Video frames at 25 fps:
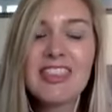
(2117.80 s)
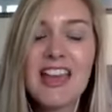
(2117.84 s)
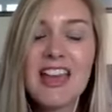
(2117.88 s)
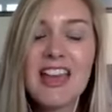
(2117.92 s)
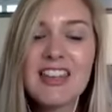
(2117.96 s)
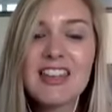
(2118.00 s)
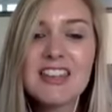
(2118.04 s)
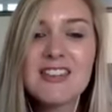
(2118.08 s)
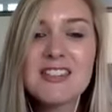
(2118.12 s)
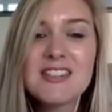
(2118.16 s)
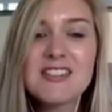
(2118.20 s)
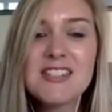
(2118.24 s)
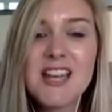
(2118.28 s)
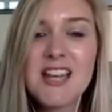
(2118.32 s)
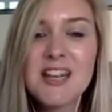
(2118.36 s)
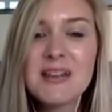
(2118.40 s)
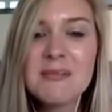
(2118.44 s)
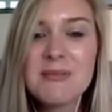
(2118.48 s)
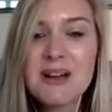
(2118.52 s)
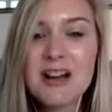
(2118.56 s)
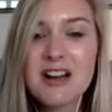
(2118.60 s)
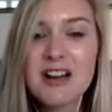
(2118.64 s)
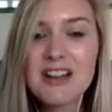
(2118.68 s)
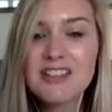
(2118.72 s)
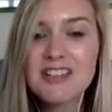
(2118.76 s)
Thank you so
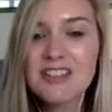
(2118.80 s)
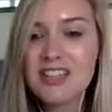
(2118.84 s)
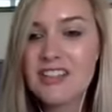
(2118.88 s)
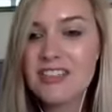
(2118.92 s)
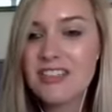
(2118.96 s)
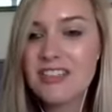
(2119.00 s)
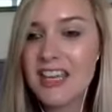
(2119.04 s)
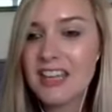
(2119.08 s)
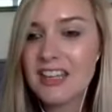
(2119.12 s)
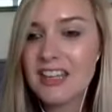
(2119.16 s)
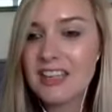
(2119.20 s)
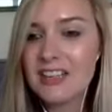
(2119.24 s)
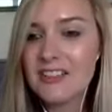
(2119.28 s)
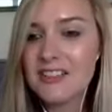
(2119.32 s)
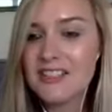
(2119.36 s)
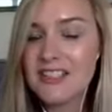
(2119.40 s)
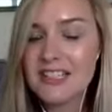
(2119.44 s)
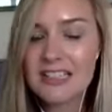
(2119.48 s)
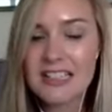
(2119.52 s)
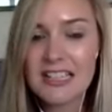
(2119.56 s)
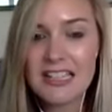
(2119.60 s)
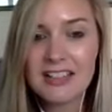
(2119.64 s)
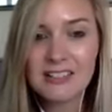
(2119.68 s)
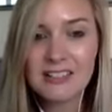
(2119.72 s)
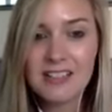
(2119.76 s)
much. And thank you to
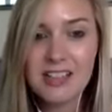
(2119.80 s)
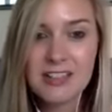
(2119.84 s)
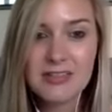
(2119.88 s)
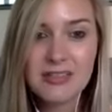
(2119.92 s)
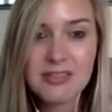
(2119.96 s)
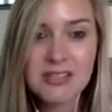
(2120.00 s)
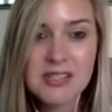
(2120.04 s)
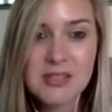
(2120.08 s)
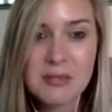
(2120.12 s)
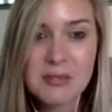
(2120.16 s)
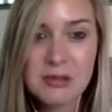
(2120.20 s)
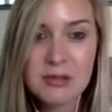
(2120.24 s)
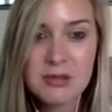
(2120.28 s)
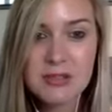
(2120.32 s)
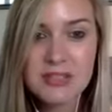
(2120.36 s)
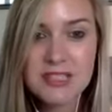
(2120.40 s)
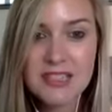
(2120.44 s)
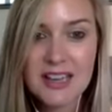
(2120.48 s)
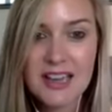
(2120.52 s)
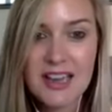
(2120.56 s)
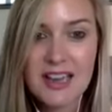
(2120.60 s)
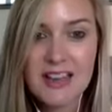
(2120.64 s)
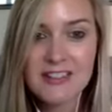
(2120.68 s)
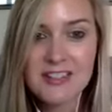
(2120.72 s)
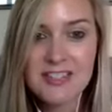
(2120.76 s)
Cloud9 for
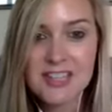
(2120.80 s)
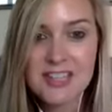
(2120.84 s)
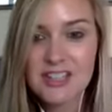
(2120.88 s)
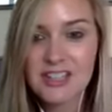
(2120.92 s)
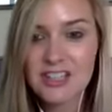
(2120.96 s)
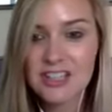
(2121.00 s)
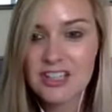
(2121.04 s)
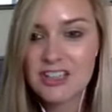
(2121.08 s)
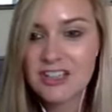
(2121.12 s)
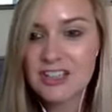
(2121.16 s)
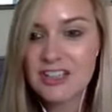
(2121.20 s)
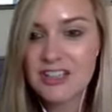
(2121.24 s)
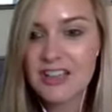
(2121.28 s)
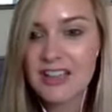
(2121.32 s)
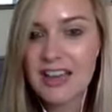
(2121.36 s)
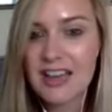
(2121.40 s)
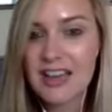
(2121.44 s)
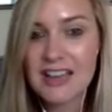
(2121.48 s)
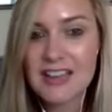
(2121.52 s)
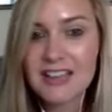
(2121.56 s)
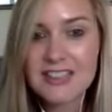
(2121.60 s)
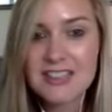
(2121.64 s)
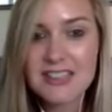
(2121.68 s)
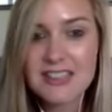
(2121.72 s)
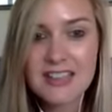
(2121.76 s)
supporting our session,
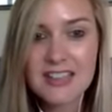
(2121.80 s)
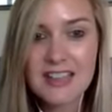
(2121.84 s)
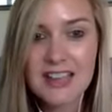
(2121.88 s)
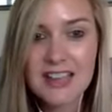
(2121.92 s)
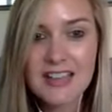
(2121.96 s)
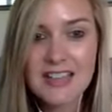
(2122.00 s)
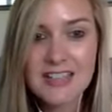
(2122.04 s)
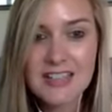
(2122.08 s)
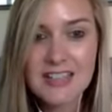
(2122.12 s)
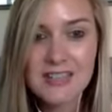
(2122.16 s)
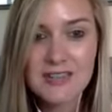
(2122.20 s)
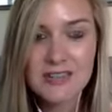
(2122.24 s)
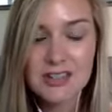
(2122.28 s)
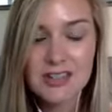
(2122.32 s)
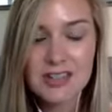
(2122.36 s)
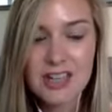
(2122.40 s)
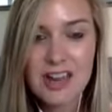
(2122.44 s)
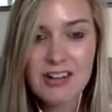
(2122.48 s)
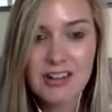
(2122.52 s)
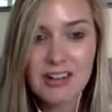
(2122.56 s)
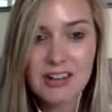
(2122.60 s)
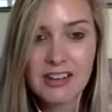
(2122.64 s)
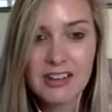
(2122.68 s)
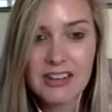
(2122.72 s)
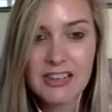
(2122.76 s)
and to Casey for
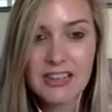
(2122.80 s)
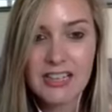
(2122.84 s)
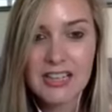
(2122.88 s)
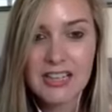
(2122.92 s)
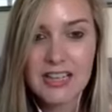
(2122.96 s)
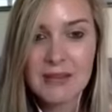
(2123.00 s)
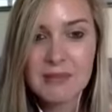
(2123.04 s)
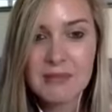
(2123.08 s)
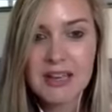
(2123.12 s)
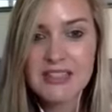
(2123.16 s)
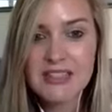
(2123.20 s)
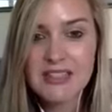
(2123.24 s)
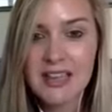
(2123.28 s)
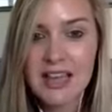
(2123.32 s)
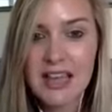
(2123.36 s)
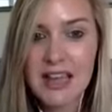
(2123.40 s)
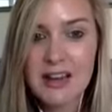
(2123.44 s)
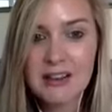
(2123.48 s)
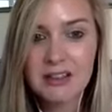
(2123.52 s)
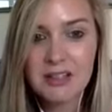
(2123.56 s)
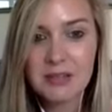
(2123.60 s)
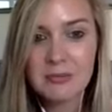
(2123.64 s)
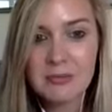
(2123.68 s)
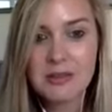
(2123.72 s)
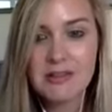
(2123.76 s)
sharing the amazing
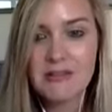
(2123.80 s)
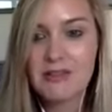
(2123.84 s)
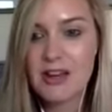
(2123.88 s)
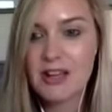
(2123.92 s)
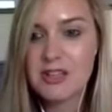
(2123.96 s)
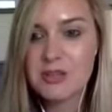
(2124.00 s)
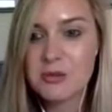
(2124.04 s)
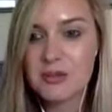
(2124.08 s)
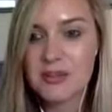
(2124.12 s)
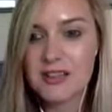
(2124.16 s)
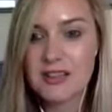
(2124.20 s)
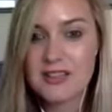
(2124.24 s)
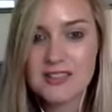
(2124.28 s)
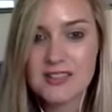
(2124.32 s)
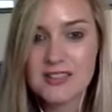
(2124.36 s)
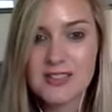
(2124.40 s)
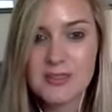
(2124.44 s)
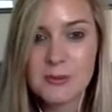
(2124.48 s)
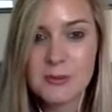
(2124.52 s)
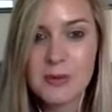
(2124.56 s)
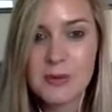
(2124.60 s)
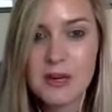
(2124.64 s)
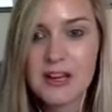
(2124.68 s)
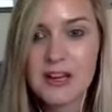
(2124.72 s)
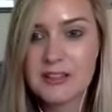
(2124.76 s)
Alchemy range with us
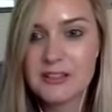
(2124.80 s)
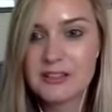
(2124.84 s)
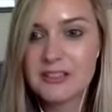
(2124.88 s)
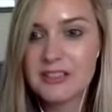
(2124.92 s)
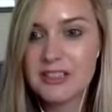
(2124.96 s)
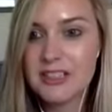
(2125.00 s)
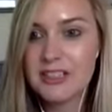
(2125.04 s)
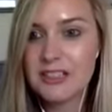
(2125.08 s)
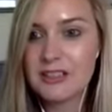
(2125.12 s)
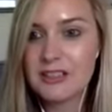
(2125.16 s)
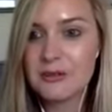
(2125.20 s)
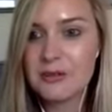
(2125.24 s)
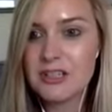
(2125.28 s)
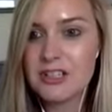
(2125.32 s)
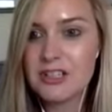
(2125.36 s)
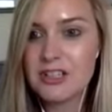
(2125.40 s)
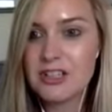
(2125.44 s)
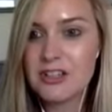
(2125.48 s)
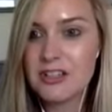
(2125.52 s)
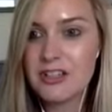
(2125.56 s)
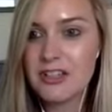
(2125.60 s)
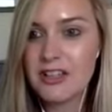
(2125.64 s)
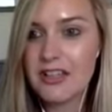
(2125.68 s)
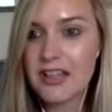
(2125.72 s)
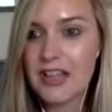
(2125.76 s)
as well, which
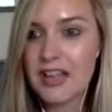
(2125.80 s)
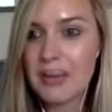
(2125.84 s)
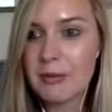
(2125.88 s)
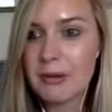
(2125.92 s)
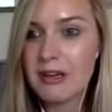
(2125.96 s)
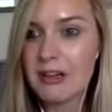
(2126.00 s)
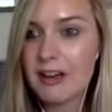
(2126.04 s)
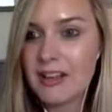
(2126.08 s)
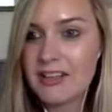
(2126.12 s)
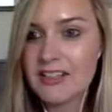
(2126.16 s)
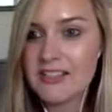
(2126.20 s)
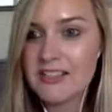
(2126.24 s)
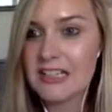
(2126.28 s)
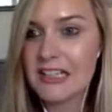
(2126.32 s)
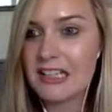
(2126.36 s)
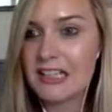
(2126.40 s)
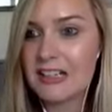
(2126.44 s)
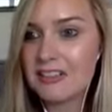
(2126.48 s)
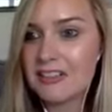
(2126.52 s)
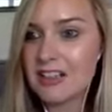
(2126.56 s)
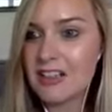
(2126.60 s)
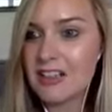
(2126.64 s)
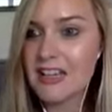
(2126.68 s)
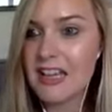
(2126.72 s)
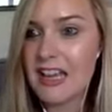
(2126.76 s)
you can get by going to
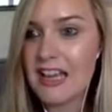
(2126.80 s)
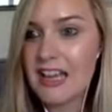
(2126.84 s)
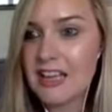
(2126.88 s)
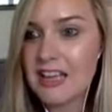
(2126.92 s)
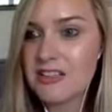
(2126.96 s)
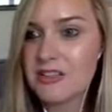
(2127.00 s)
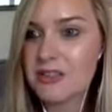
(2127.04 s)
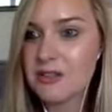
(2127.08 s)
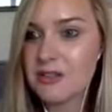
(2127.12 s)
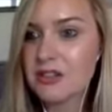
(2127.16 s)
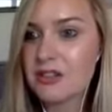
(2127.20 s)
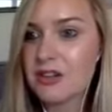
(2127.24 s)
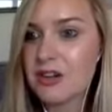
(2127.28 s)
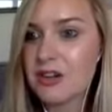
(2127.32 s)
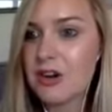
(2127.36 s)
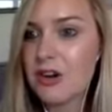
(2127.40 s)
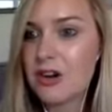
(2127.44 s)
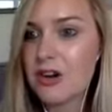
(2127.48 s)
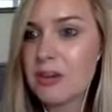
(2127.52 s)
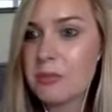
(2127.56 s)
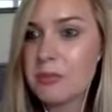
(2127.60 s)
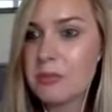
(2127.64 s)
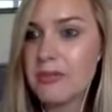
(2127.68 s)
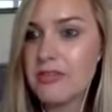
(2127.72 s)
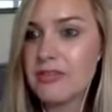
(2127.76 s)

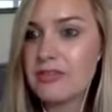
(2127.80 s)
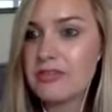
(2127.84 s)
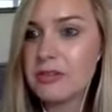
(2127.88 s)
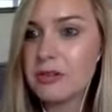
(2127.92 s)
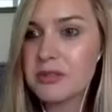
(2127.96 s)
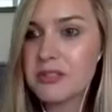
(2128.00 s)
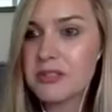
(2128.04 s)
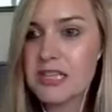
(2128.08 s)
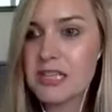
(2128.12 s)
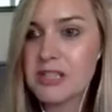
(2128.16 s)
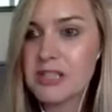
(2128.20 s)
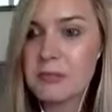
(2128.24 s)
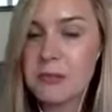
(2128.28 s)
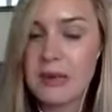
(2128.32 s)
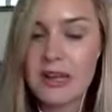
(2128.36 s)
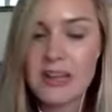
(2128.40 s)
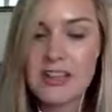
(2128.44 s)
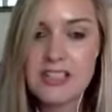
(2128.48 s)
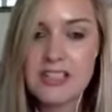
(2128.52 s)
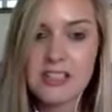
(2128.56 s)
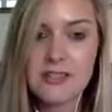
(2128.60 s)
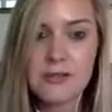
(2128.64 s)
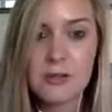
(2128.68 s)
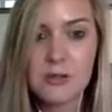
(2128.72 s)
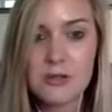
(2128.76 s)

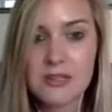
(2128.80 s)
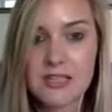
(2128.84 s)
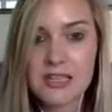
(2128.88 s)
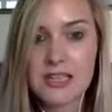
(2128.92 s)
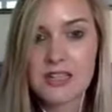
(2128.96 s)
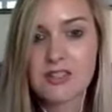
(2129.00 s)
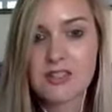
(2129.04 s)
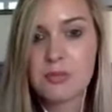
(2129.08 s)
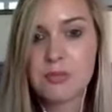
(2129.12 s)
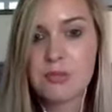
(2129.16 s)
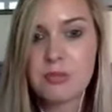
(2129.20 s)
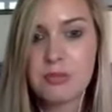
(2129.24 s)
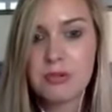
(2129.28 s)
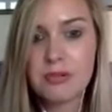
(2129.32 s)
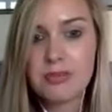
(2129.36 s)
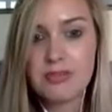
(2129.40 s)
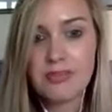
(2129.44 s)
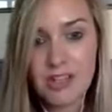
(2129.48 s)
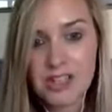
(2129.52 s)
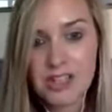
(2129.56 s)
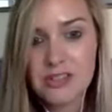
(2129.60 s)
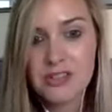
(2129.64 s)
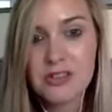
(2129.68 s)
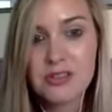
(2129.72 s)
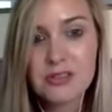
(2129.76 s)

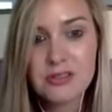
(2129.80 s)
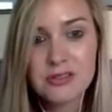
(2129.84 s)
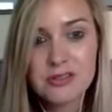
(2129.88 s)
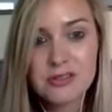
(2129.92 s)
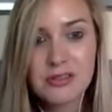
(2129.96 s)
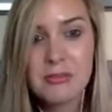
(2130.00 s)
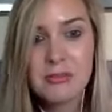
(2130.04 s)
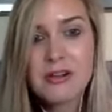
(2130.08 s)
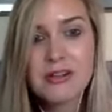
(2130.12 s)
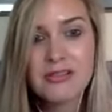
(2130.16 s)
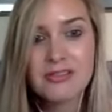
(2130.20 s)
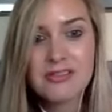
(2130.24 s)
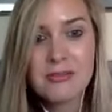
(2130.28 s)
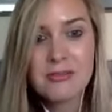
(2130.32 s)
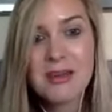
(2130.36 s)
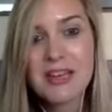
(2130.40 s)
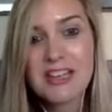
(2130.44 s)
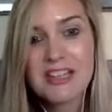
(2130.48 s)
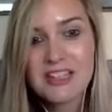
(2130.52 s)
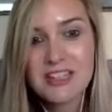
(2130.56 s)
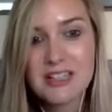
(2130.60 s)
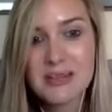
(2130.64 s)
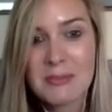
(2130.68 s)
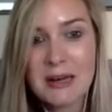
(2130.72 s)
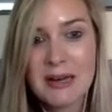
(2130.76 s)
cloud9hair.com/pages/professional for more
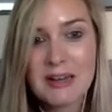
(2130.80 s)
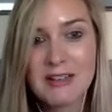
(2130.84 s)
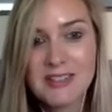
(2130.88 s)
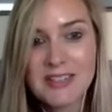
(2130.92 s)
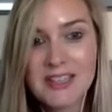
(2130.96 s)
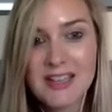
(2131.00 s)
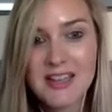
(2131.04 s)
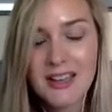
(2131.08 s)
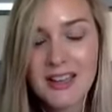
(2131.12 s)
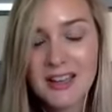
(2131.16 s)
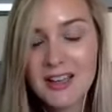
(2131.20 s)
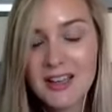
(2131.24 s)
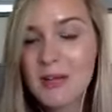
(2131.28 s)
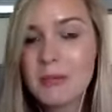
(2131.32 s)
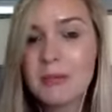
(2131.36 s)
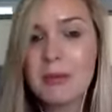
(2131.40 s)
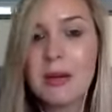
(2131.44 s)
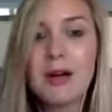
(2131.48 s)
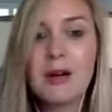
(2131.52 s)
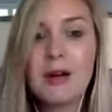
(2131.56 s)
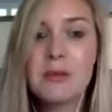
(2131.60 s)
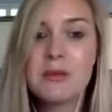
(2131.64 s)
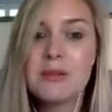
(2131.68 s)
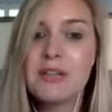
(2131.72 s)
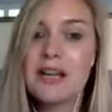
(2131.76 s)
information about it.
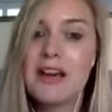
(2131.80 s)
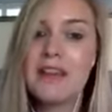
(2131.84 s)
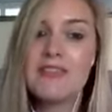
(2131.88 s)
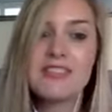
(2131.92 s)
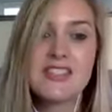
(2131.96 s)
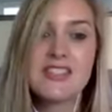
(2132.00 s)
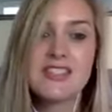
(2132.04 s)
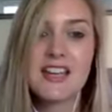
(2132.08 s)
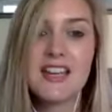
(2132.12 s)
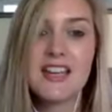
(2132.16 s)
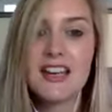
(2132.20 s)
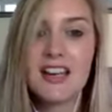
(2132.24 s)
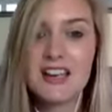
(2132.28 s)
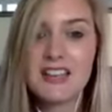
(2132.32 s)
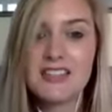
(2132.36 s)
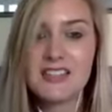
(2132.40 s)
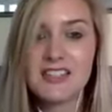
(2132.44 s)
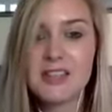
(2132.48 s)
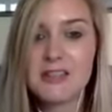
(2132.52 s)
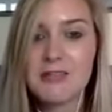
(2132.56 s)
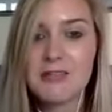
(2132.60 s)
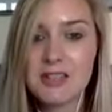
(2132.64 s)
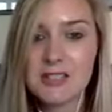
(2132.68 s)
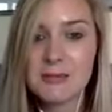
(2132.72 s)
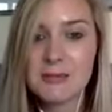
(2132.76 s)
But I would have to say,
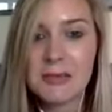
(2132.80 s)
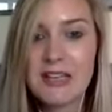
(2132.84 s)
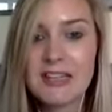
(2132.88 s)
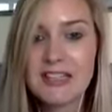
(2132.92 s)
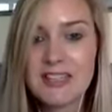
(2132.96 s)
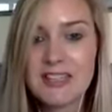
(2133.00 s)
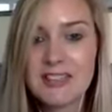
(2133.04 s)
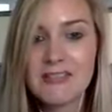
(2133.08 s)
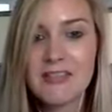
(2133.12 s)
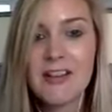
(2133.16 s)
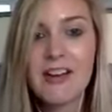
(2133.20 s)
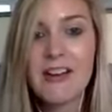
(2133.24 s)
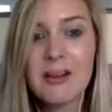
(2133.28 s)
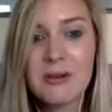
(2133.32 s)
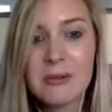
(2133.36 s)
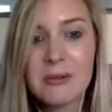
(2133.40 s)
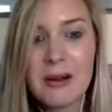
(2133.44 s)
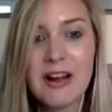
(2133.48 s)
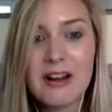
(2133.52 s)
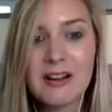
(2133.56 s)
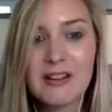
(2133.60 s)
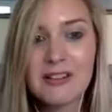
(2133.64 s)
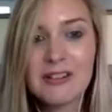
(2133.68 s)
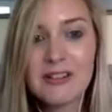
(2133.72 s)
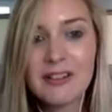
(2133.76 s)
Casey, you've explained it very
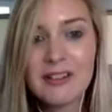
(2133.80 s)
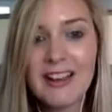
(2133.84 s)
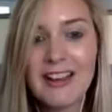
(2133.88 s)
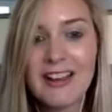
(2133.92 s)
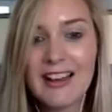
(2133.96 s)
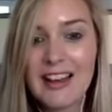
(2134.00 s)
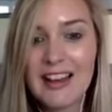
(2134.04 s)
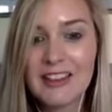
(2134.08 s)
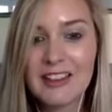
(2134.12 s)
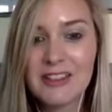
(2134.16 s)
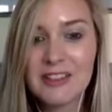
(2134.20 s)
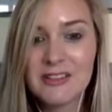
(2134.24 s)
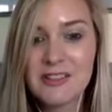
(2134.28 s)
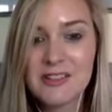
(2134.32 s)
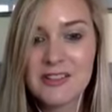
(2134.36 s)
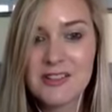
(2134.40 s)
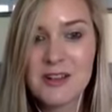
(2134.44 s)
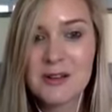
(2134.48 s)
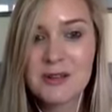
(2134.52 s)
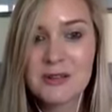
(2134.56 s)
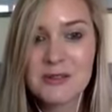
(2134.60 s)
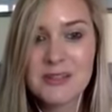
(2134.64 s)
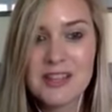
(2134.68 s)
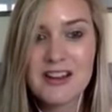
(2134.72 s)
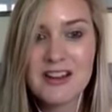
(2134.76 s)
well, and the
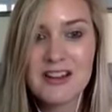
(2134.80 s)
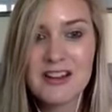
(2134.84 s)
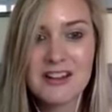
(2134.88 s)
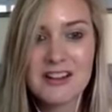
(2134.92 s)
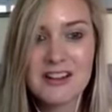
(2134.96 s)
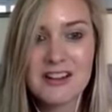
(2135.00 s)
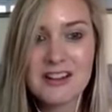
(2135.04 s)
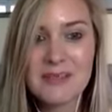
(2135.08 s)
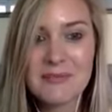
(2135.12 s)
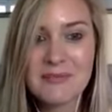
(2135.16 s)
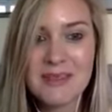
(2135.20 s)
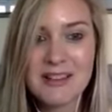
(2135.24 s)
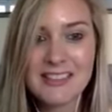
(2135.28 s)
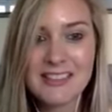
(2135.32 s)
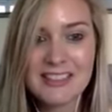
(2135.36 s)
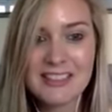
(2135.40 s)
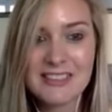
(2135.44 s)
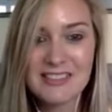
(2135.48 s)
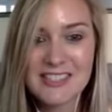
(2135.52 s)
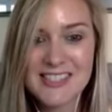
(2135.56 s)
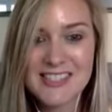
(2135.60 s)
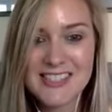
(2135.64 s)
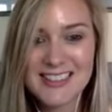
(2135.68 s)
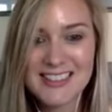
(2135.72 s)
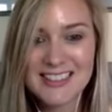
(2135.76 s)
results are
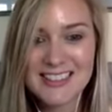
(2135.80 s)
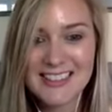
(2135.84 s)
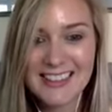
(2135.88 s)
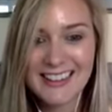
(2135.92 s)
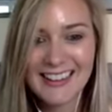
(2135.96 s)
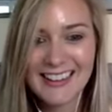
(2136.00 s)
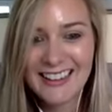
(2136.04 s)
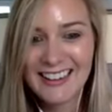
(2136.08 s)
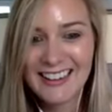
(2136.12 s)
magnificent.